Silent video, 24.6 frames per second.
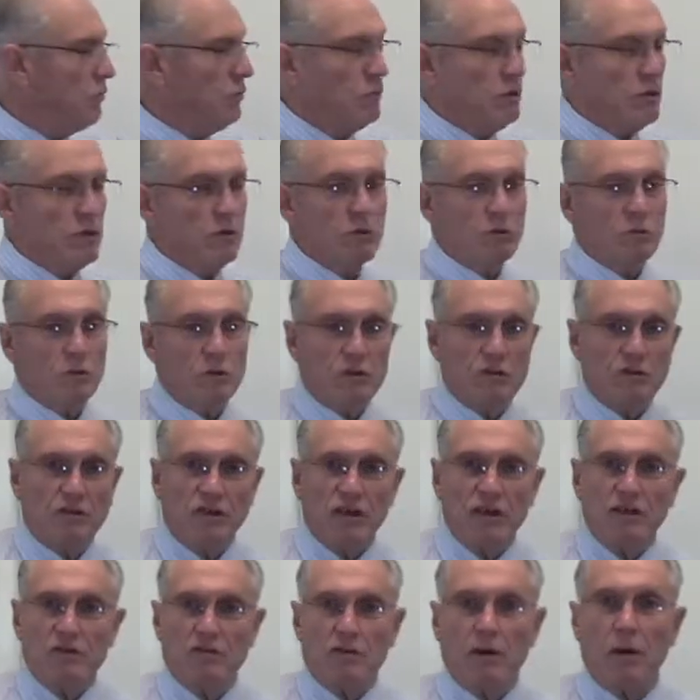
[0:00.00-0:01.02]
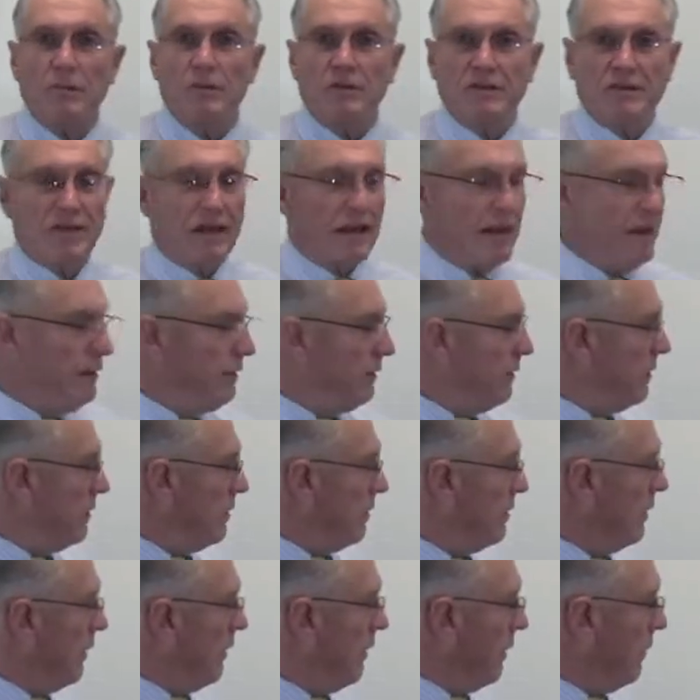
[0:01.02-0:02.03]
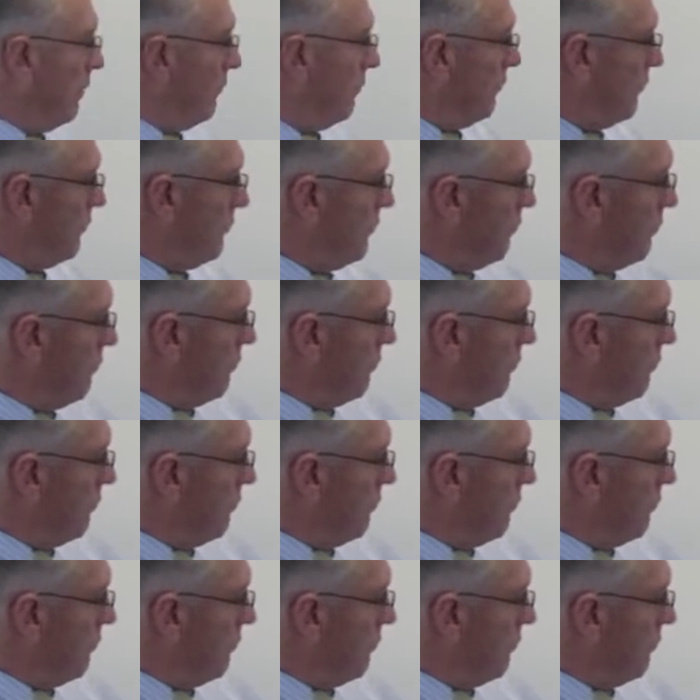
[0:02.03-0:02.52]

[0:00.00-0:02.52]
when you when you say you're upset. Um,